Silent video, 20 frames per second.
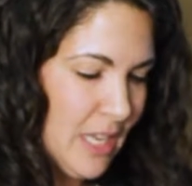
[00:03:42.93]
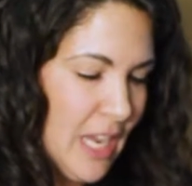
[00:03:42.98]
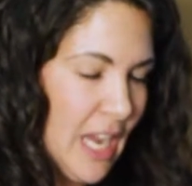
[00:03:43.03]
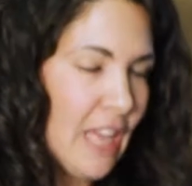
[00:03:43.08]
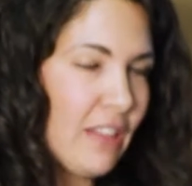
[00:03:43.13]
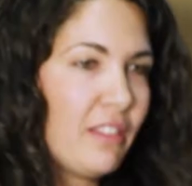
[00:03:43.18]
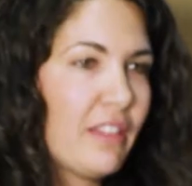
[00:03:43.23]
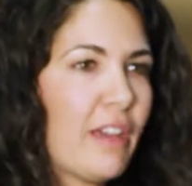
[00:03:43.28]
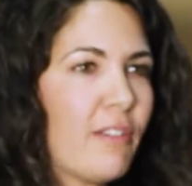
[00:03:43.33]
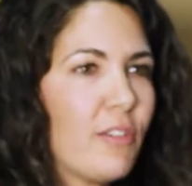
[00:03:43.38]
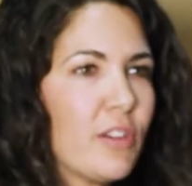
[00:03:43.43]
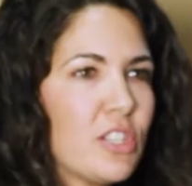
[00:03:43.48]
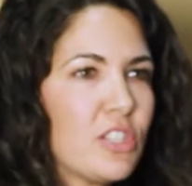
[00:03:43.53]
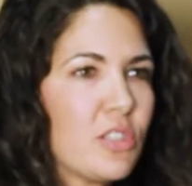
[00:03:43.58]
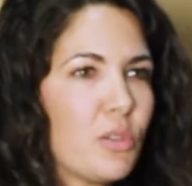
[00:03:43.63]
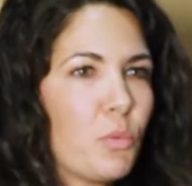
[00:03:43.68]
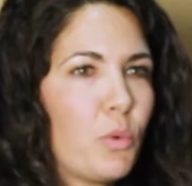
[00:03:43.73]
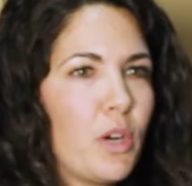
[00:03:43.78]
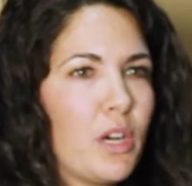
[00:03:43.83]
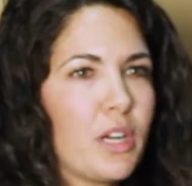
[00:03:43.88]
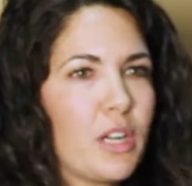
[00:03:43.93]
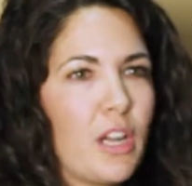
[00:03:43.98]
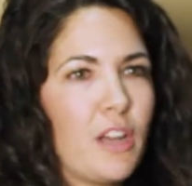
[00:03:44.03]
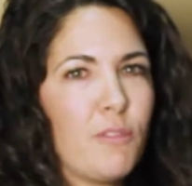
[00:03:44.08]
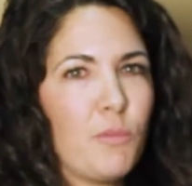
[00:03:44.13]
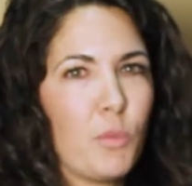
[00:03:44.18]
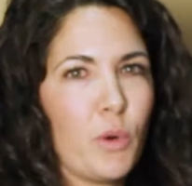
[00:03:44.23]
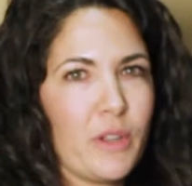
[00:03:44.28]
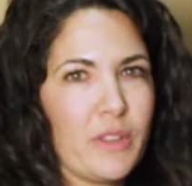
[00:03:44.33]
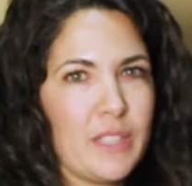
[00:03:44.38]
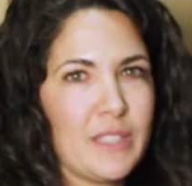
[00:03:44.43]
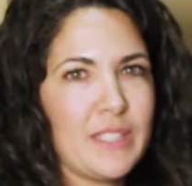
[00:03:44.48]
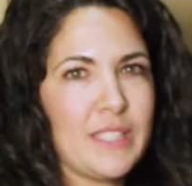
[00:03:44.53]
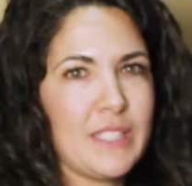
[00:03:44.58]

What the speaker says: and leverage the work of more than